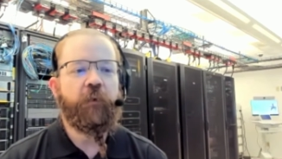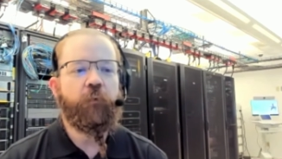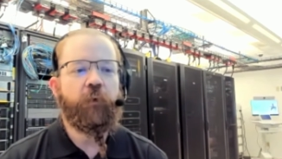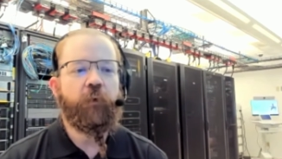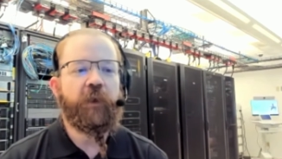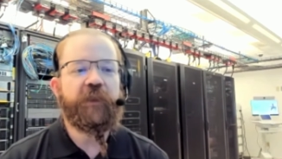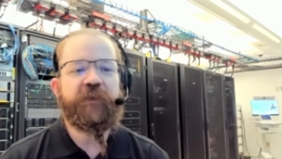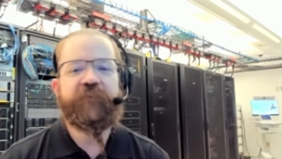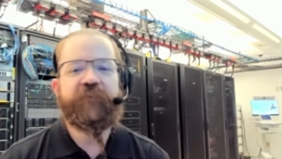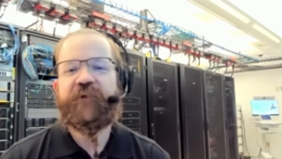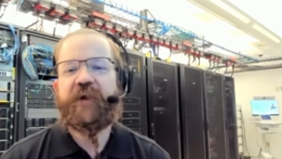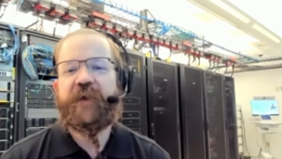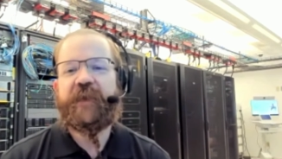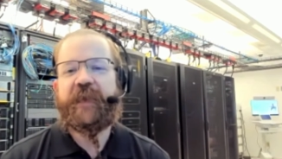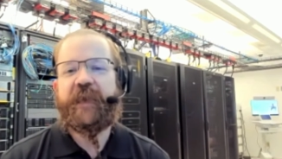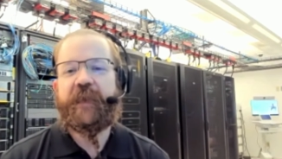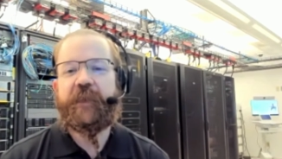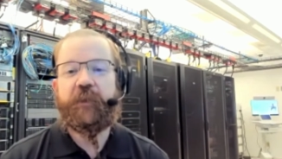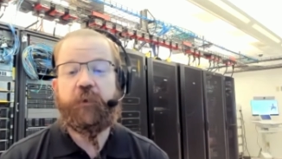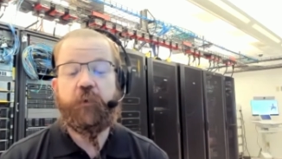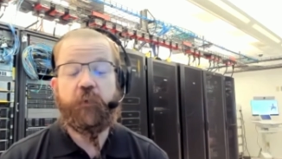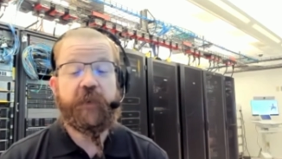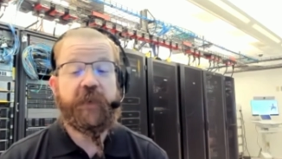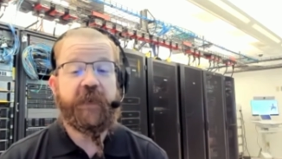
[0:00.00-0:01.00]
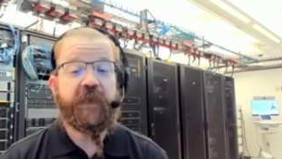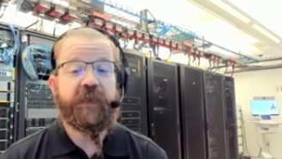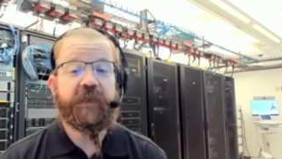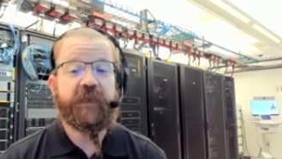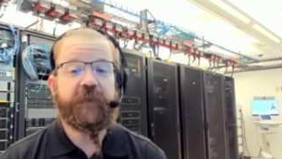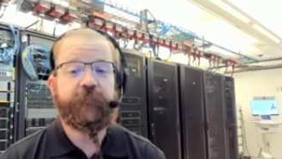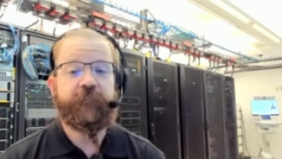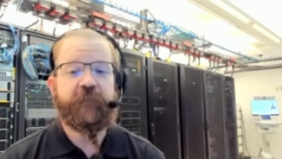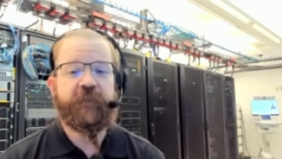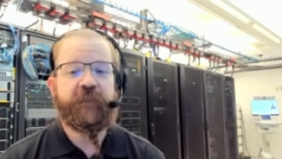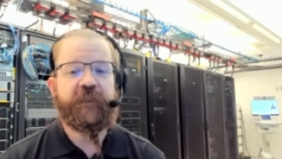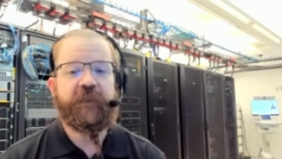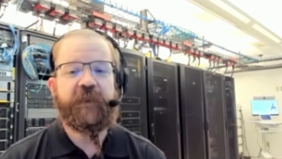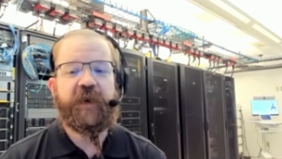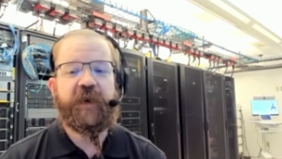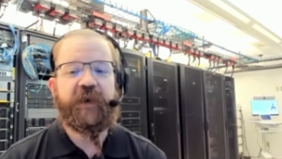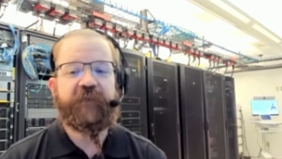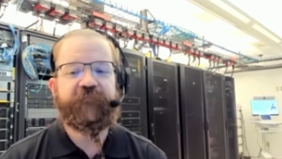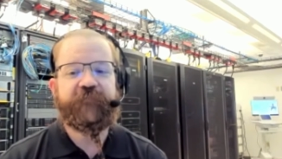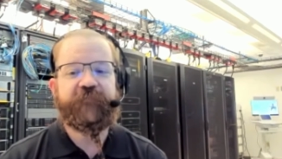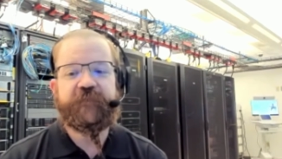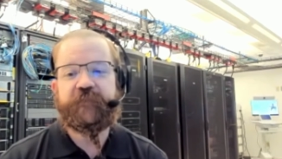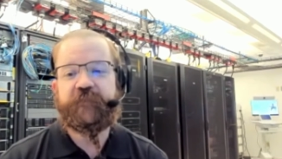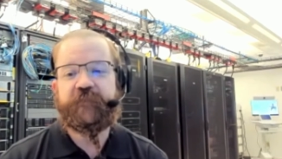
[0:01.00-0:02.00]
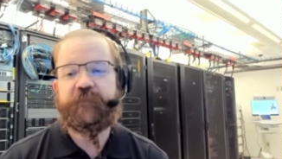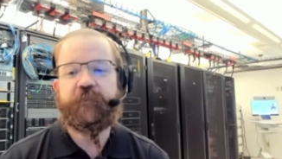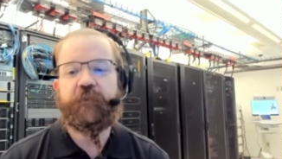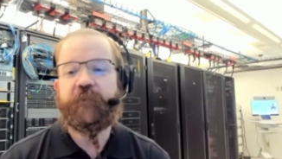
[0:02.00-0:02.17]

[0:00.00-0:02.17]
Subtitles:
well, if you can't come into the office,